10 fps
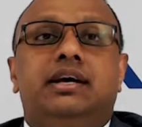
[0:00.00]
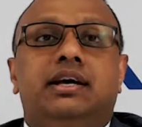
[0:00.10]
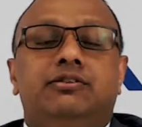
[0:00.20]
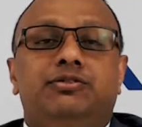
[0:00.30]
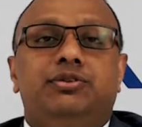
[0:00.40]

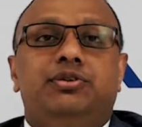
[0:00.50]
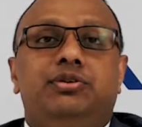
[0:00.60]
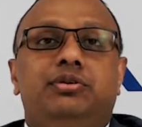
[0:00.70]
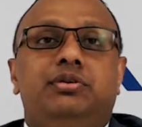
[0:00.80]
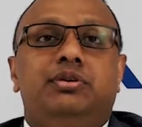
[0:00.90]
if
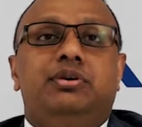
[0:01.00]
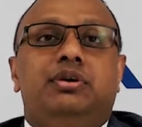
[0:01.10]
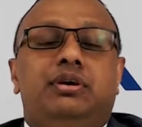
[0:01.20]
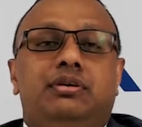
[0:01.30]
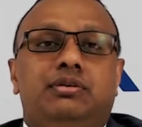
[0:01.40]
you
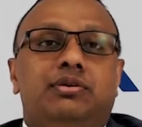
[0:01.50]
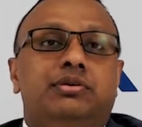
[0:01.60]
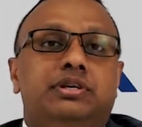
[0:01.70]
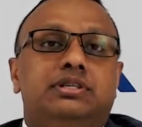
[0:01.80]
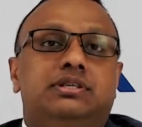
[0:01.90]

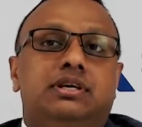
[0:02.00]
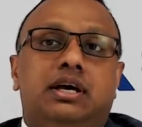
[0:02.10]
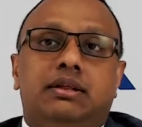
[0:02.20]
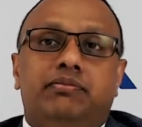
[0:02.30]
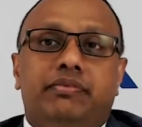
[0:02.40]
notice.
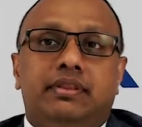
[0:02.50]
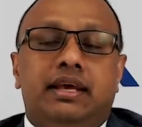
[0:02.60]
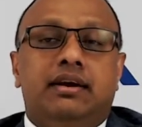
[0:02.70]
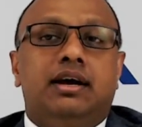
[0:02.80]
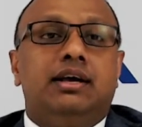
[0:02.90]

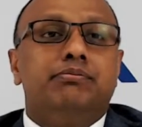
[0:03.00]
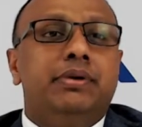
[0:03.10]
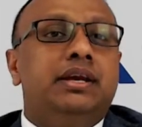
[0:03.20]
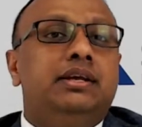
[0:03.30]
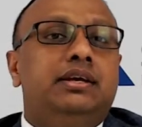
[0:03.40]
There are
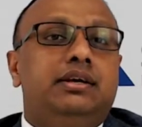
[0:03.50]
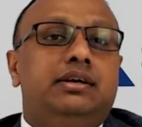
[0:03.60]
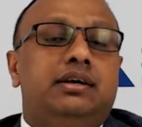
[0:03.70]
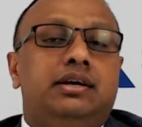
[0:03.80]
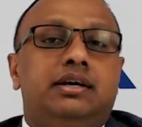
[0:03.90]
many
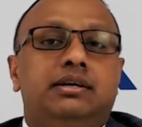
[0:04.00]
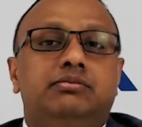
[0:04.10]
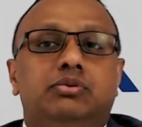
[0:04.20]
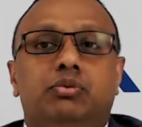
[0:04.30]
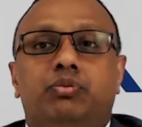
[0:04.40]

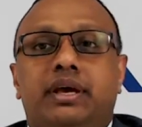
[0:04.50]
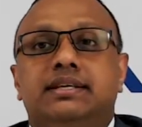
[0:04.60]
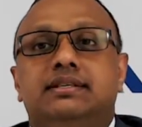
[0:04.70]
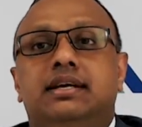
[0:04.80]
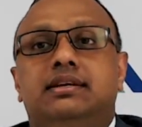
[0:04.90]

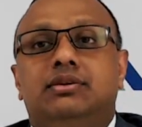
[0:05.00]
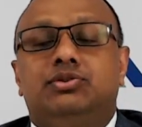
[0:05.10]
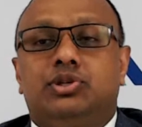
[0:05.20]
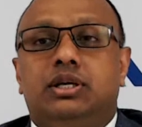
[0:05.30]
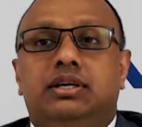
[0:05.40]
ways that
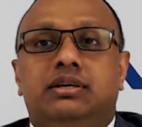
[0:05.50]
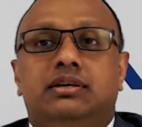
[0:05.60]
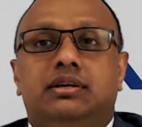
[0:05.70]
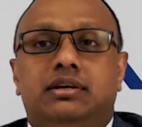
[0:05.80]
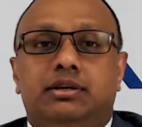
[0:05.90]

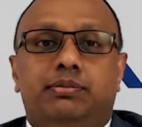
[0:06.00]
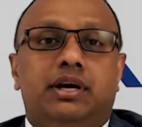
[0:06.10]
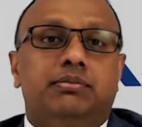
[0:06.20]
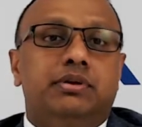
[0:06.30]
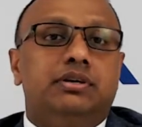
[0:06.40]
Australian
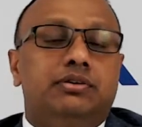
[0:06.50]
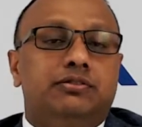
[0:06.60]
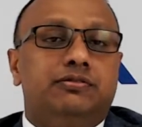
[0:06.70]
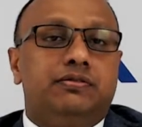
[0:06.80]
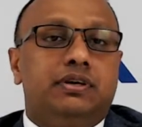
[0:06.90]
Department
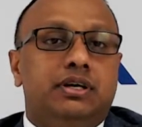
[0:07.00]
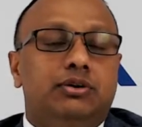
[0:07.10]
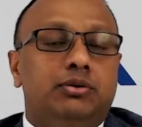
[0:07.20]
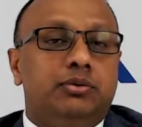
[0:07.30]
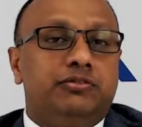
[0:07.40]
of
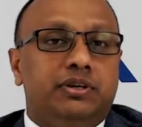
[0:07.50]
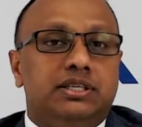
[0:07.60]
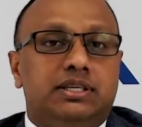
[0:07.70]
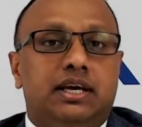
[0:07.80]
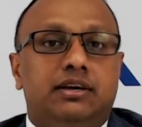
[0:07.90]
Home
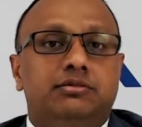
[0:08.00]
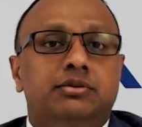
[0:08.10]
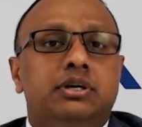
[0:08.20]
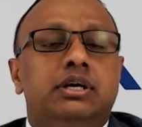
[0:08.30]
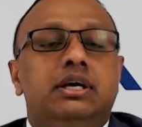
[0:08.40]
Affairs have
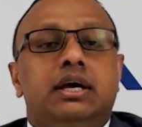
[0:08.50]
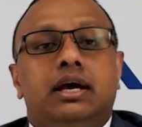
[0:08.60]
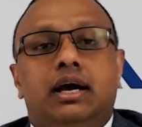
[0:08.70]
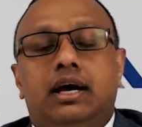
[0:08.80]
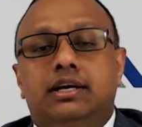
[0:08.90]

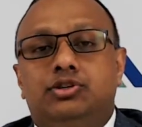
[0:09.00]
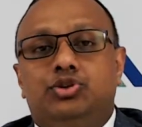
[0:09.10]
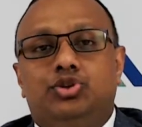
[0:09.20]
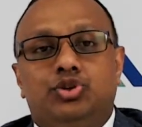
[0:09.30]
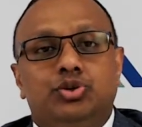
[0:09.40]

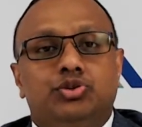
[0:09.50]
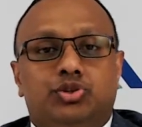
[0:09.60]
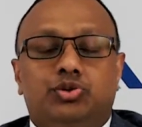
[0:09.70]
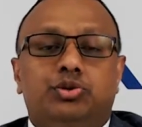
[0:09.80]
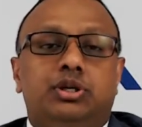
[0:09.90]
to
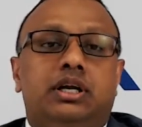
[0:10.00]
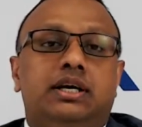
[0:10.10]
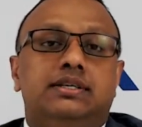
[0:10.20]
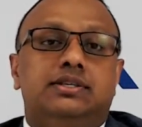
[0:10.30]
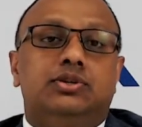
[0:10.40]

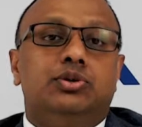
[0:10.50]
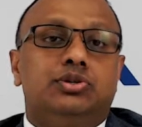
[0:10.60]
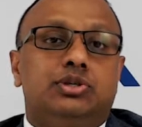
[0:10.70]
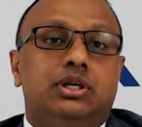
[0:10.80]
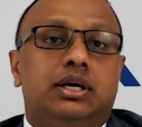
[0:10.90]
scrutinize
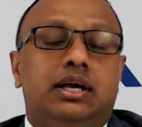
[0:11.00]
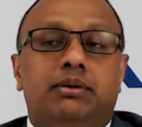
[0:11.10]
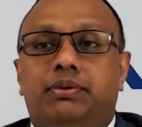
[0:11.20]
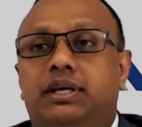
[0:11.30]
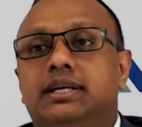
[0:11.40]
those
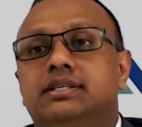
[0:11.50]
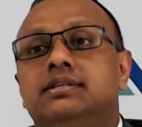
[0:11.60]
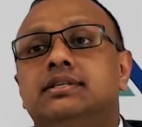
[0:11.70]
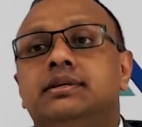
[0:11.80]
applications.